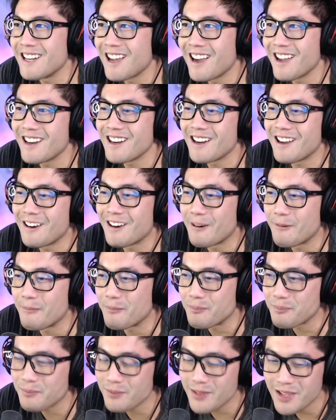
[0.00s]
Not,
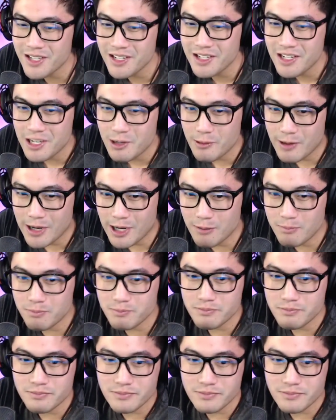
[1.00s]
um, well,